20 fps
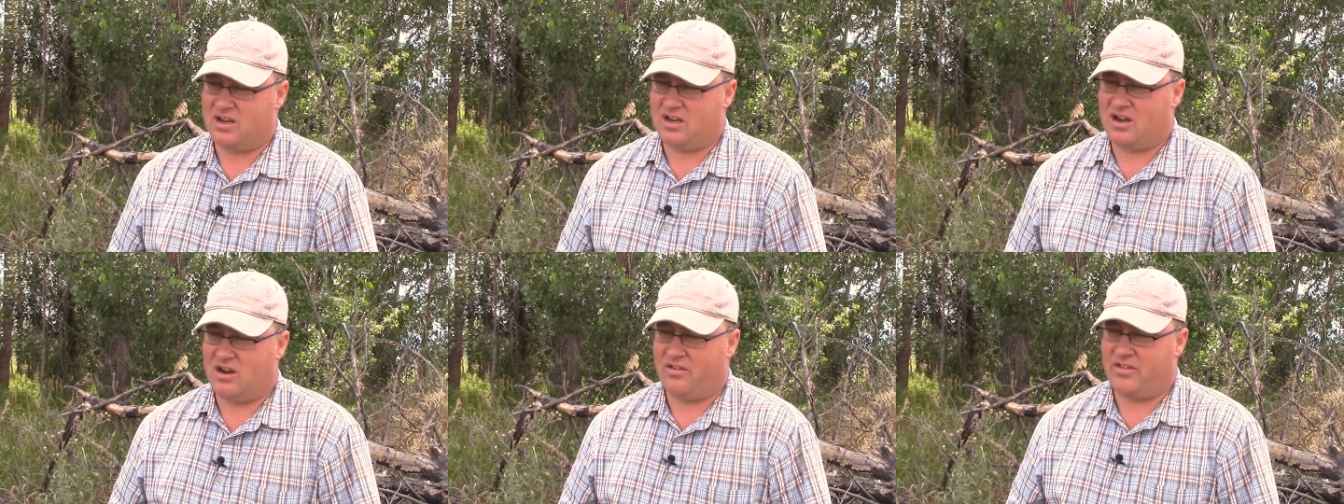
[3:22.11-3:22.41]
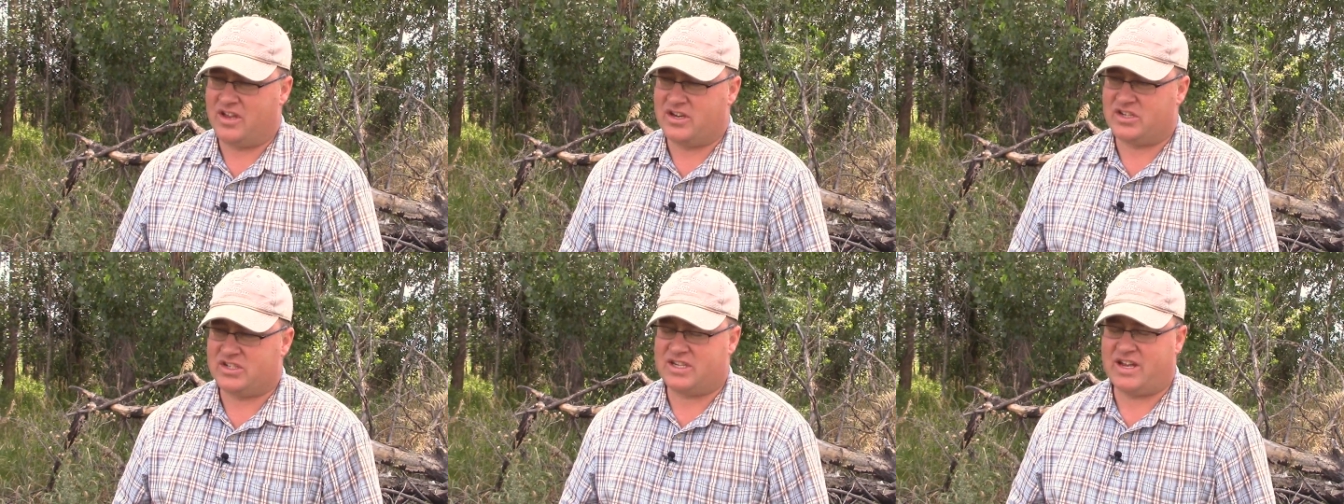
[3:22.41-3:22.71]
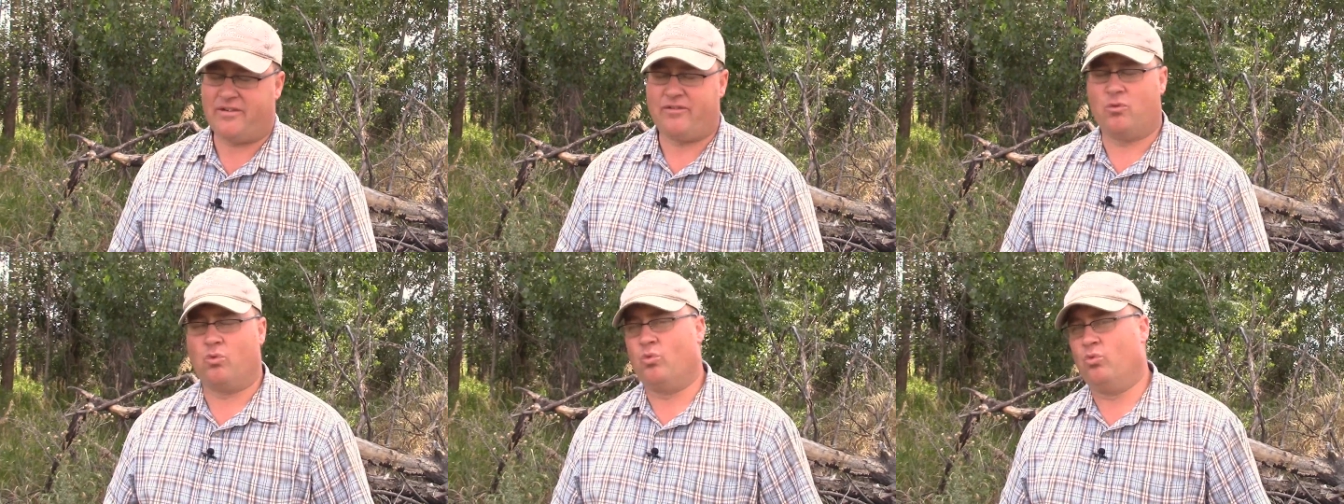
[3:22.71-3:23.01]
You know, they just
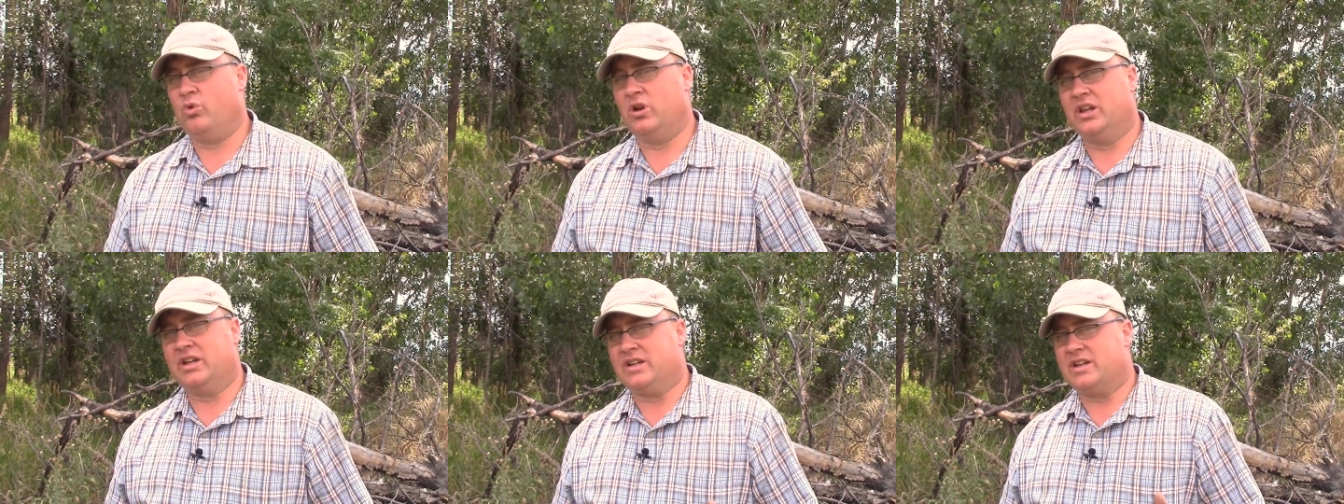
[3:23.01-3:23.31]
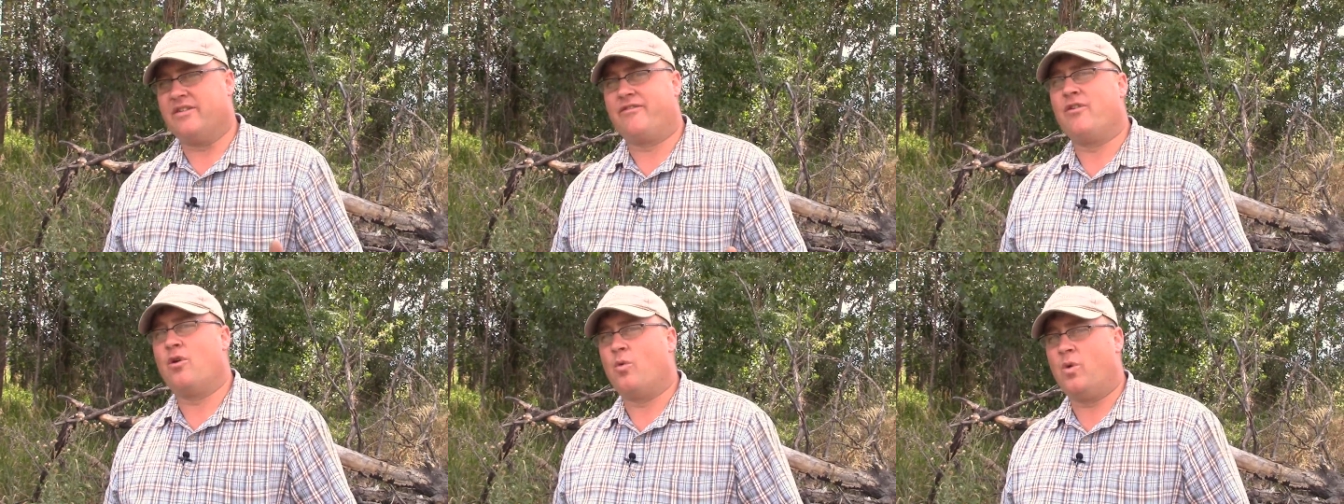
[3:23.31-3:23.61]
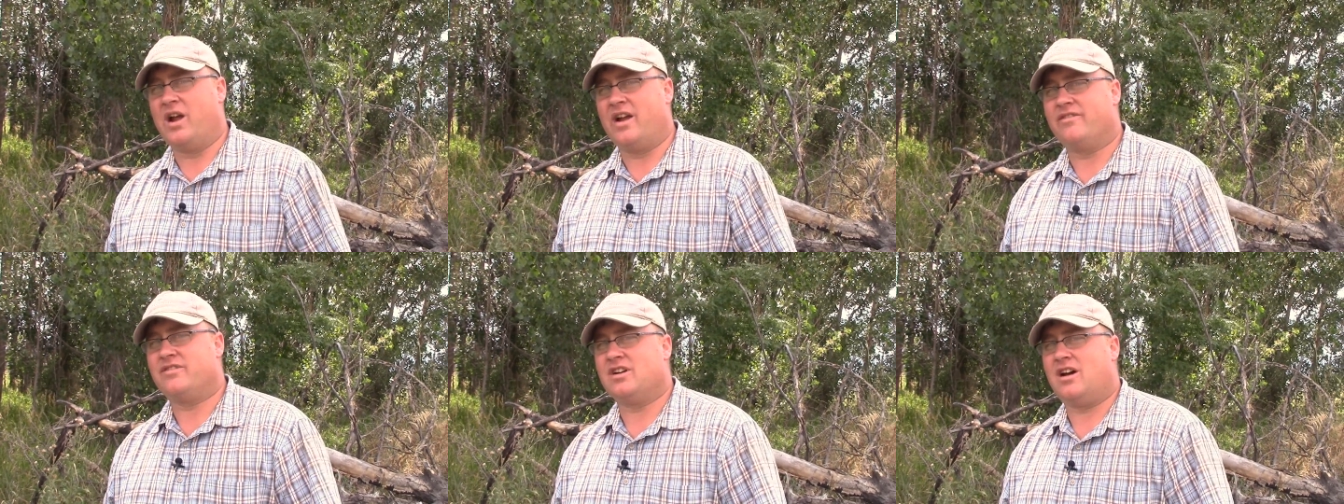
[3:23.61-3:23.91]
have a really different
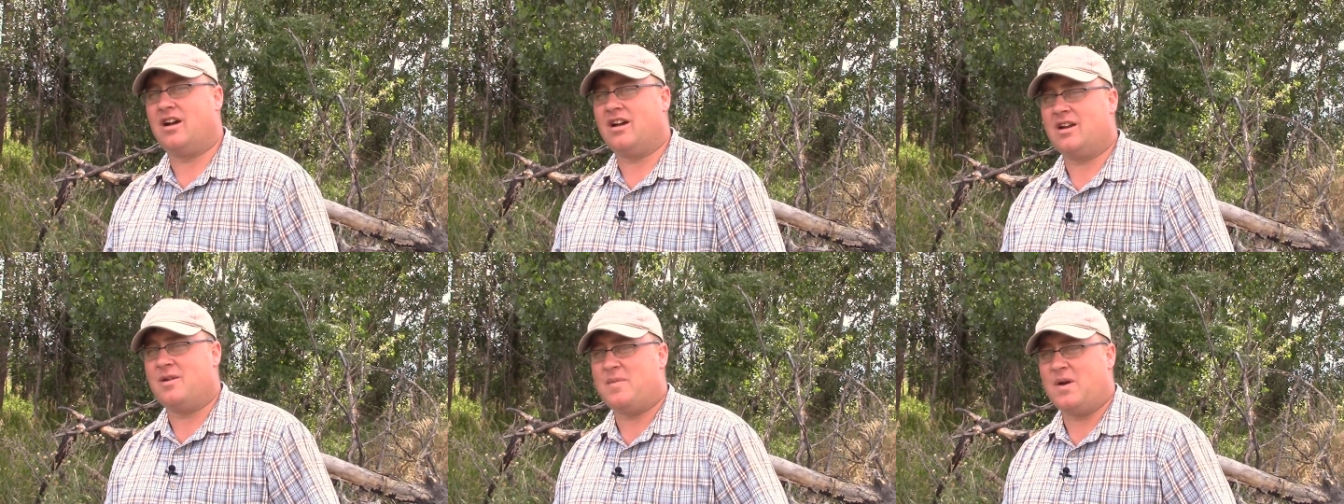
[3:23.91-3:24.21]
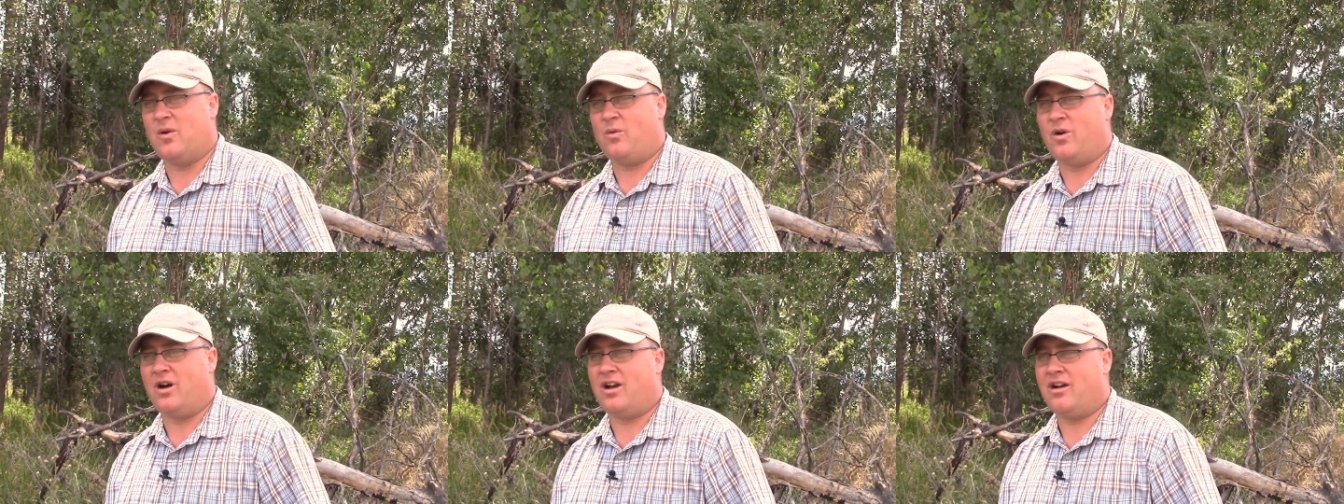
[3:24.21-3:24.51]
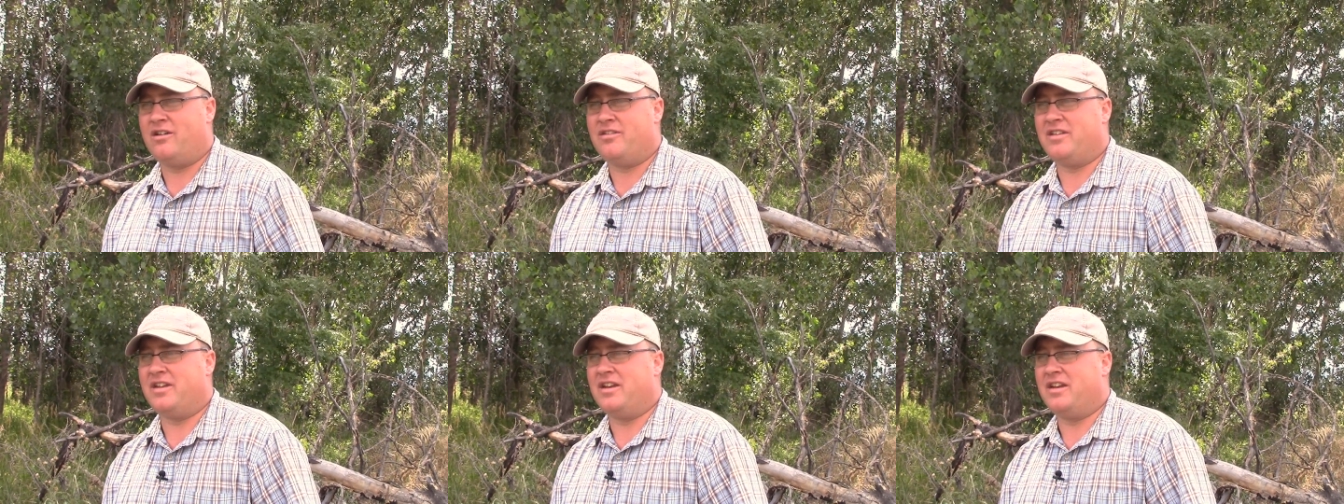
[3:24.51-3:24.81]
way of talking about
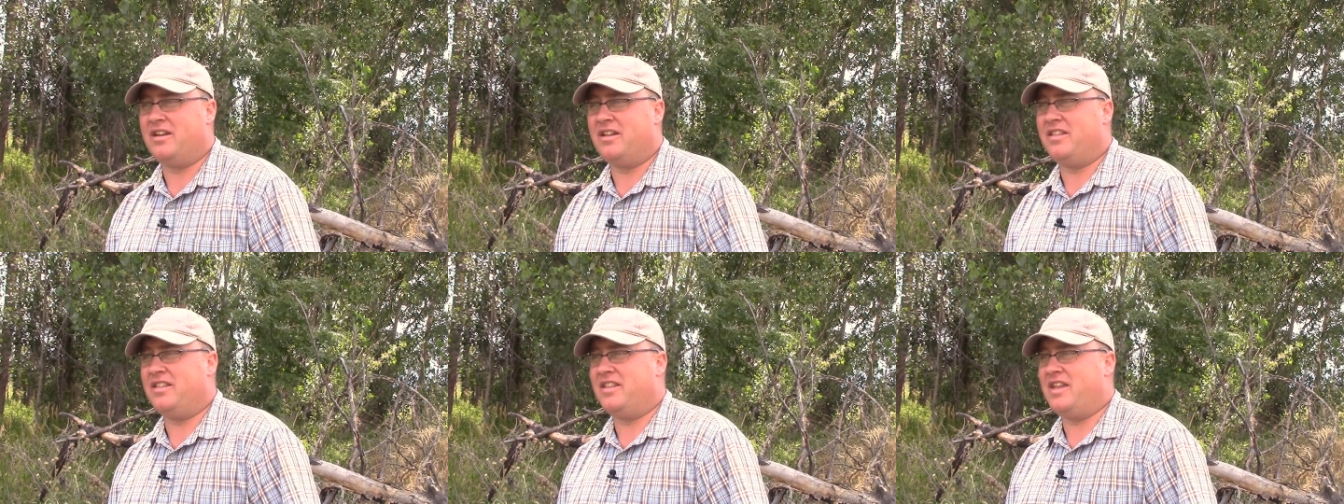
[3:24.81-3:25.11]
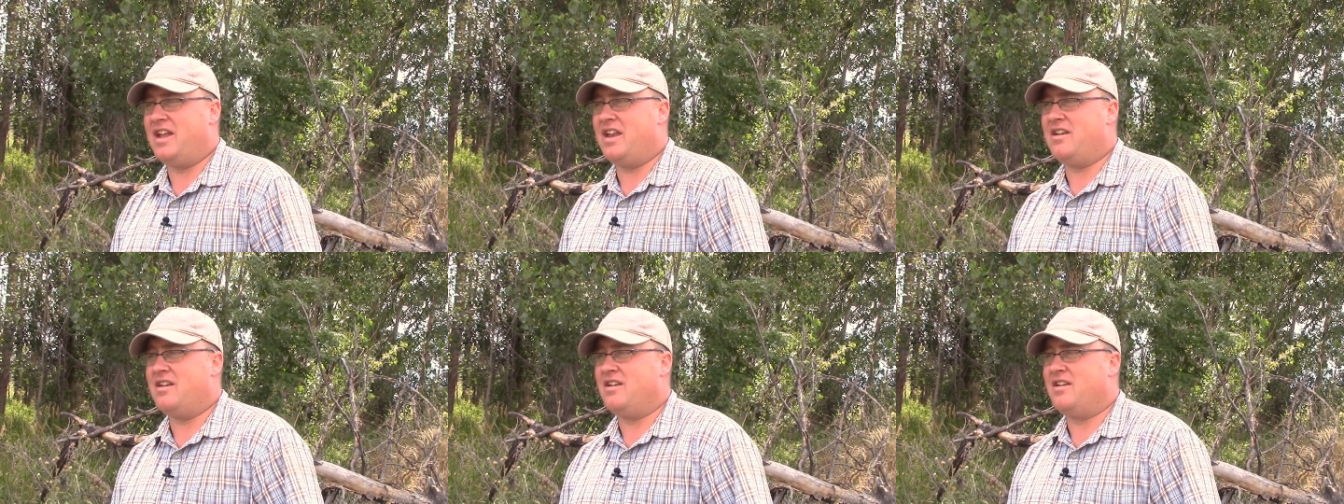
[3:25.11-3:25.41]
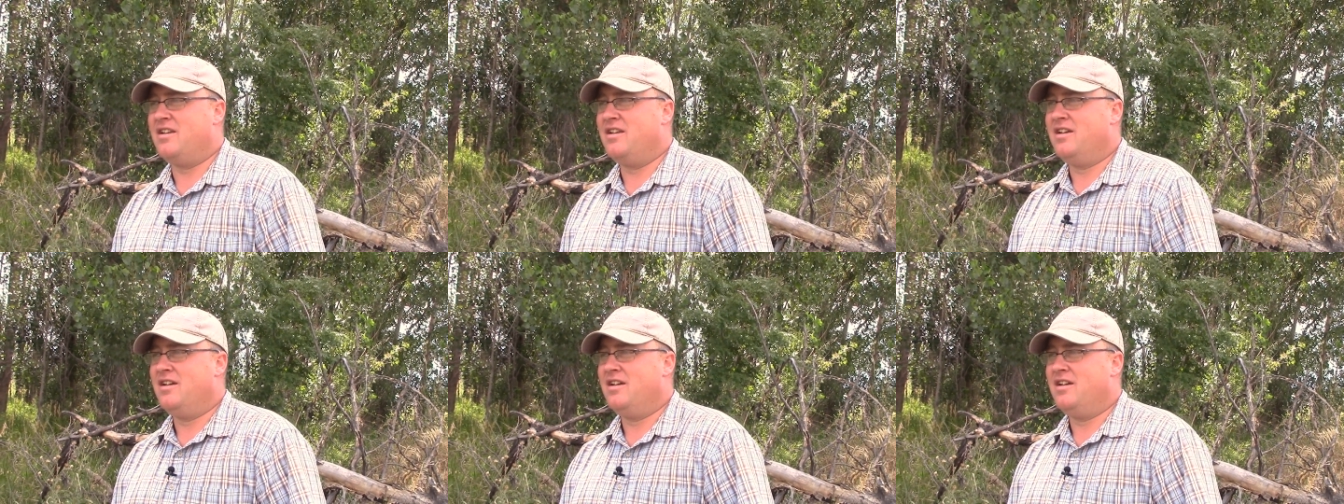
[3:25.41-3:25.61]
water than